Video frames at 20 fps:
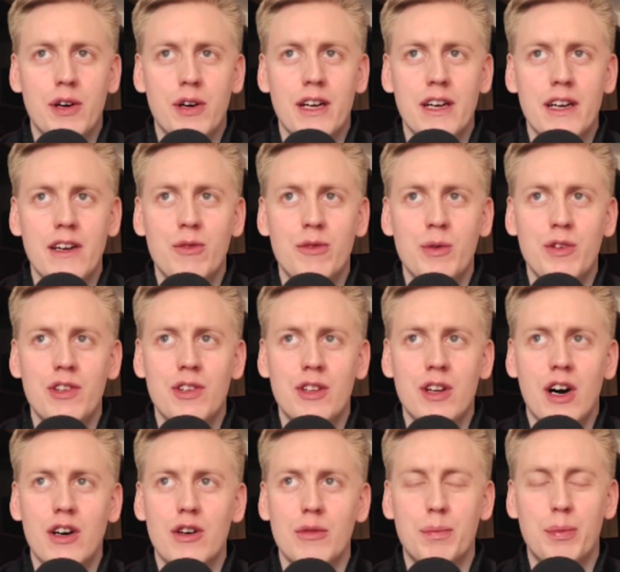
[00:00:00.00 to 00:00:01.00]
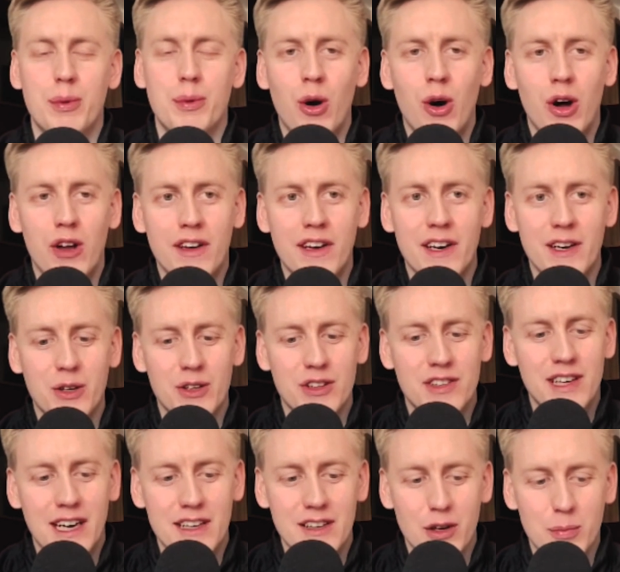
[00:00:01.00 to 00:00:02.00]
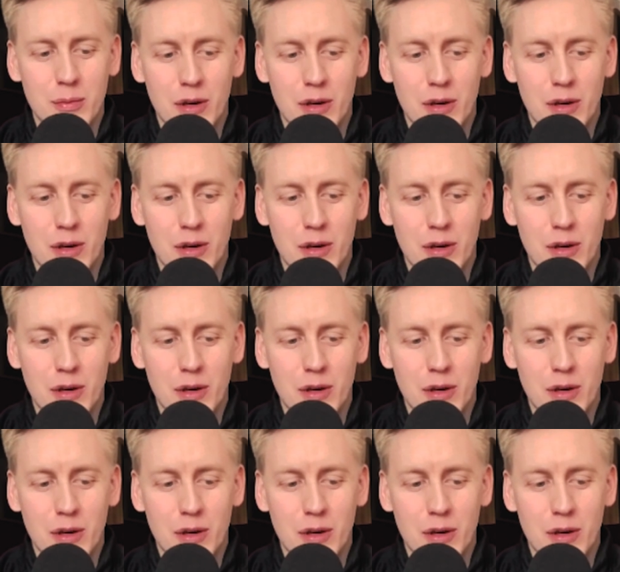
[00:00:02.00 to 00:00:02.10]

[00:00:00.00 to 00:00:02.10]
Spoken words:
if we start broad in the container